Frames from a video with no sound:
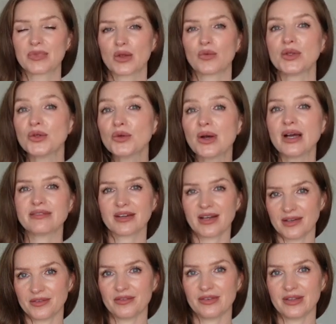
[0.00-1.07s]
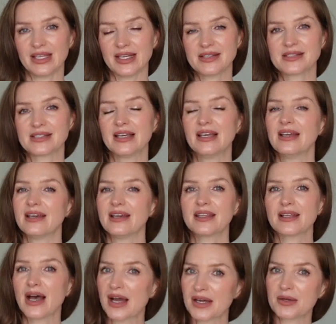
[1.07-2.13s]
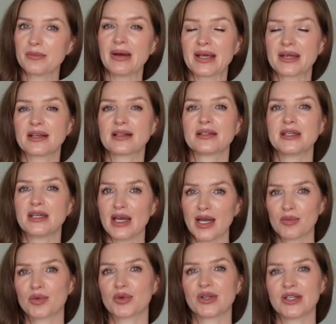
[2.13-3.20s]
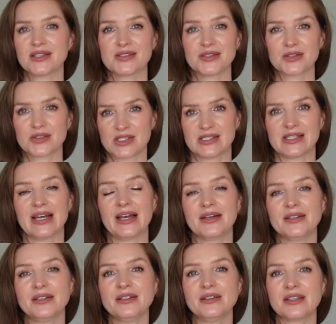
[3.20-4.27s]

When you have confidence, it automatically upgrades your style.